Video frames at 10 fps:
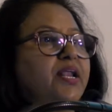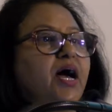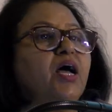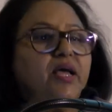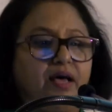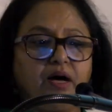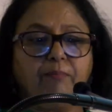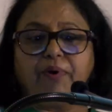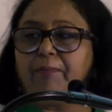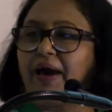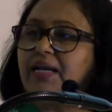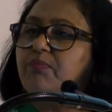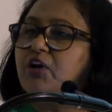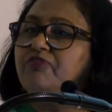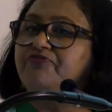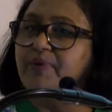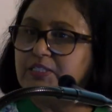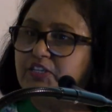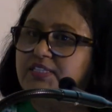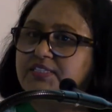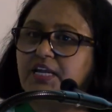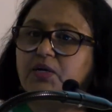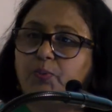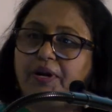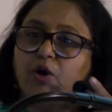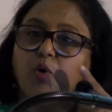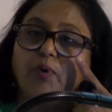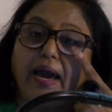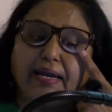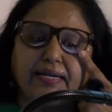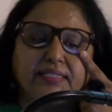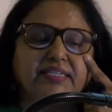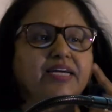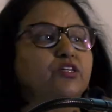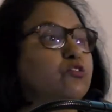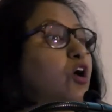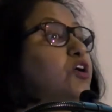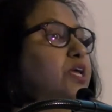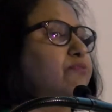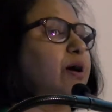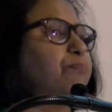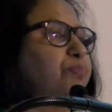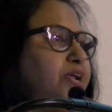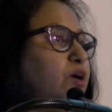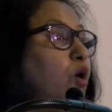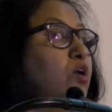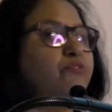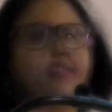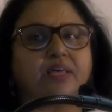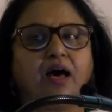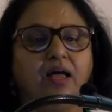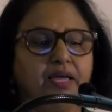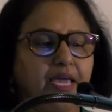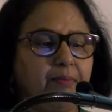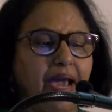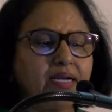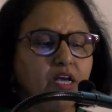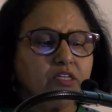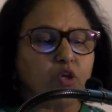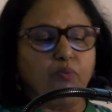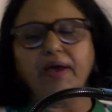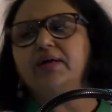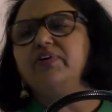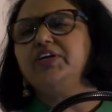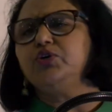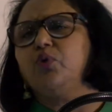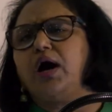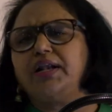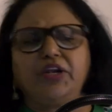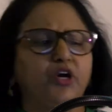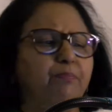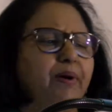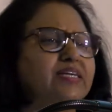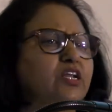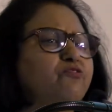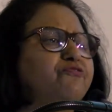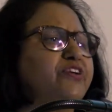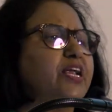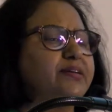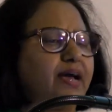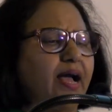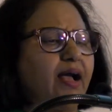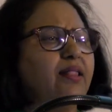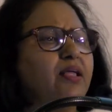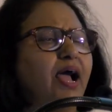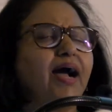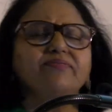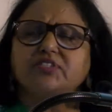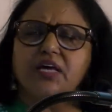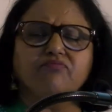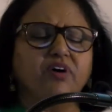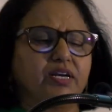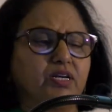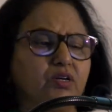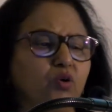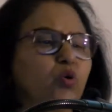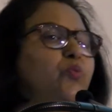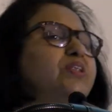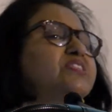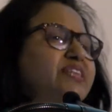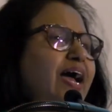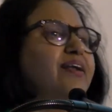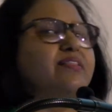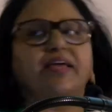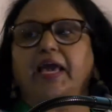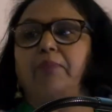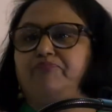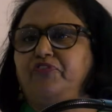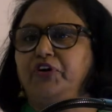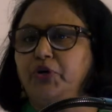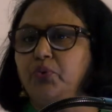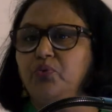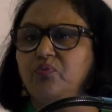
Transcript: uh, uh, a parable of persistent widow where he said, do not give up, pray always. Amen. So whenever you are in your battlefield, have someone who will stand in the gap for you.